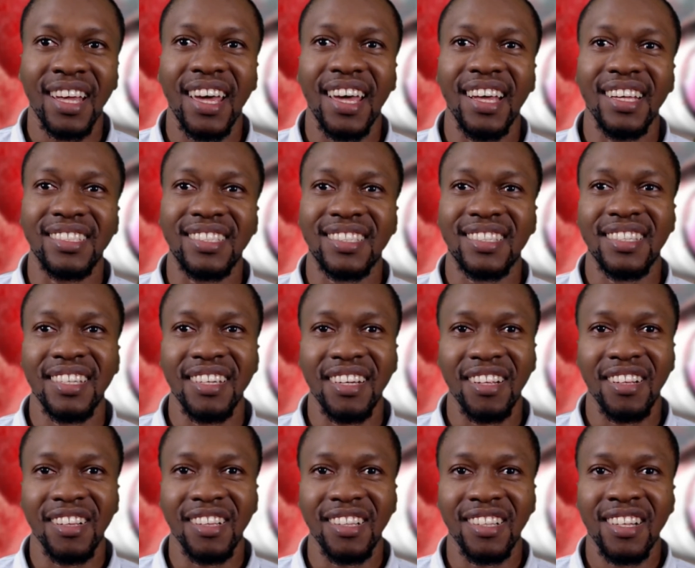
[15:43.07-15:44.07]
it
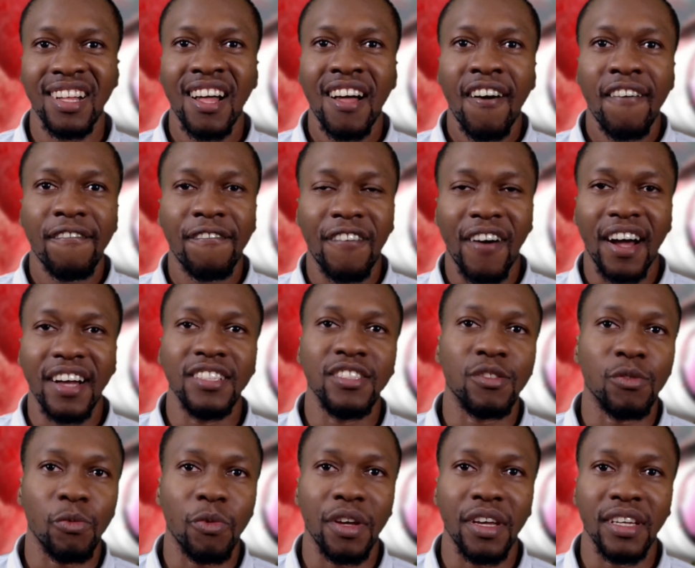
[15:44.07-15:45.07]
still finds
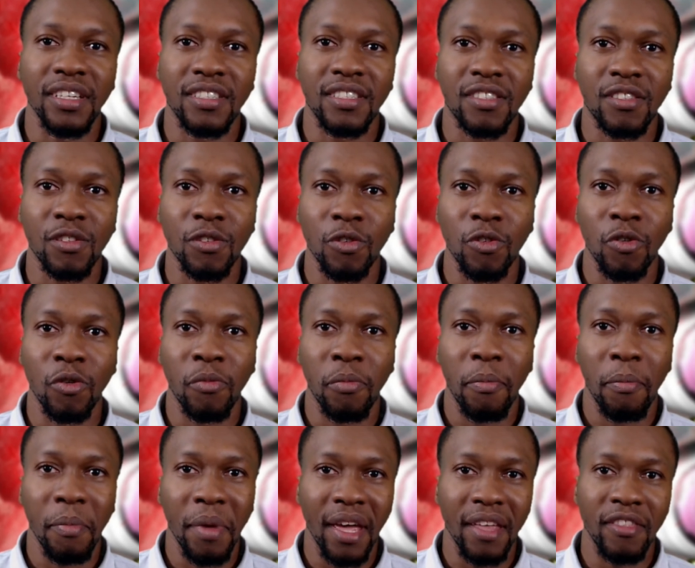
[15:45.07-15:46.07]
ways to
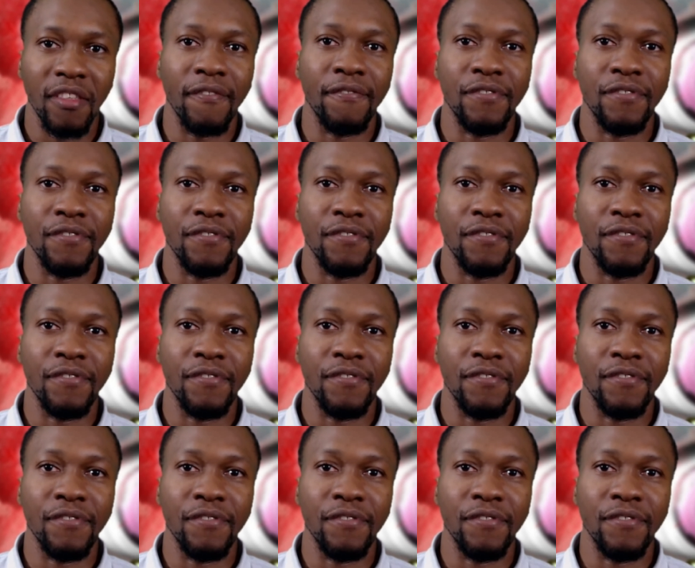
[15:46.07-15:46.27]
make the